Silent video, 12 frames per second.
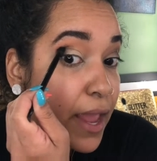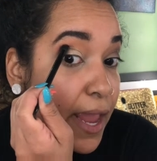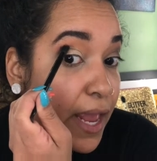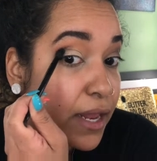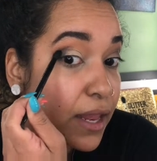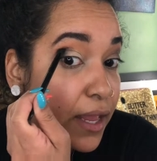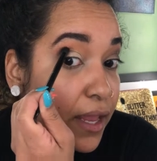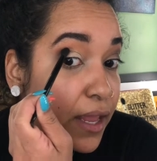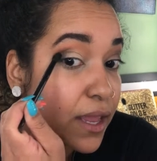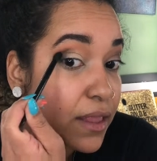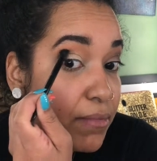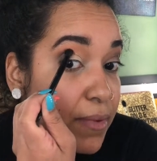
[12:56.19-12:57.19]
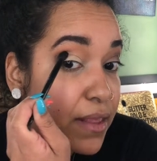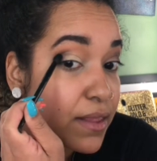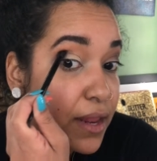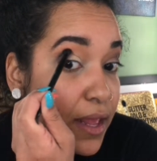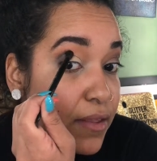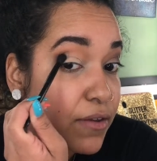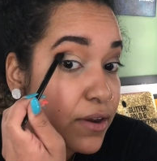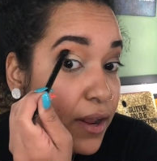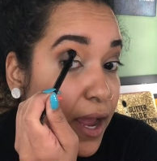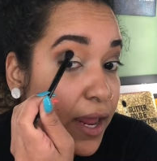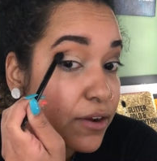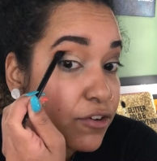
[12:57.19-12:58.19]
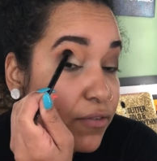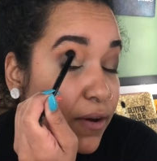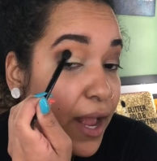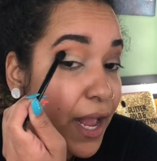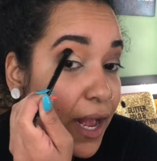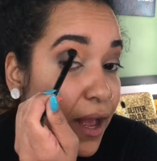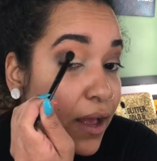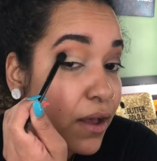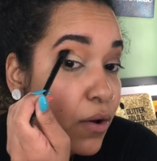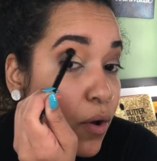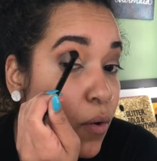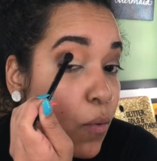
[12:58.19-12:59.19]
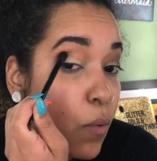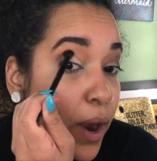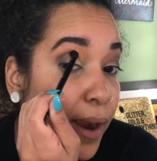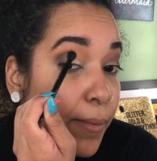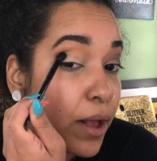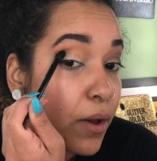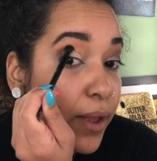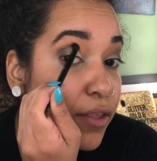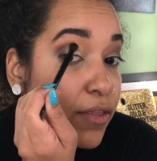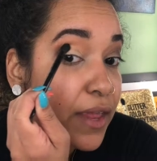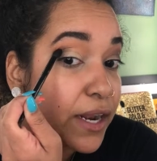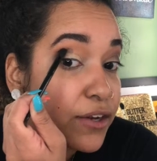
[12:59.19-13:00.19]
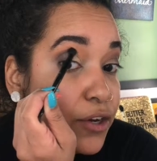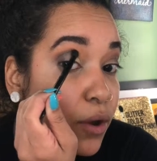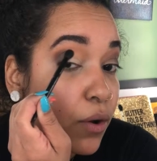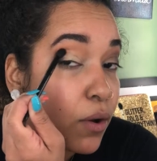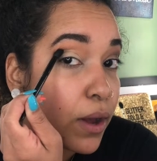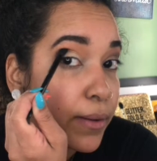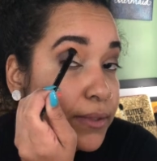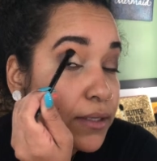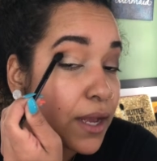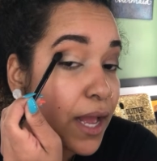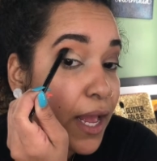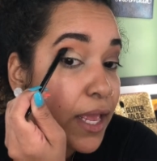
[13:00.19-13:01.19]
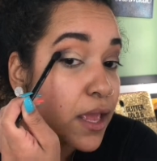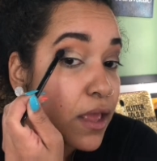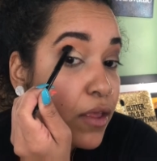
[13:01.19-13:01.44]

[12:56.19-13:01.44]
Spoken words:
and like it makes it easier to kind of track where I'm going so that I don't go up too high.